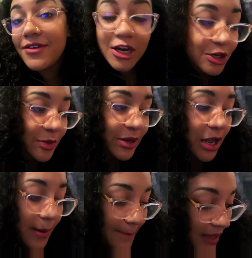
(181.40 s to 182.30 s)
a video to put
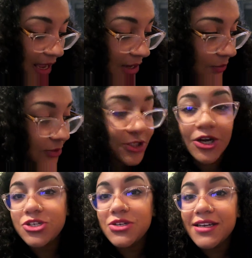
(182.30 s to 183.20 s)
up, but I will
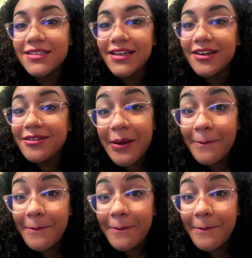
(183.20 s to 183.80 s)
talk to you guys later.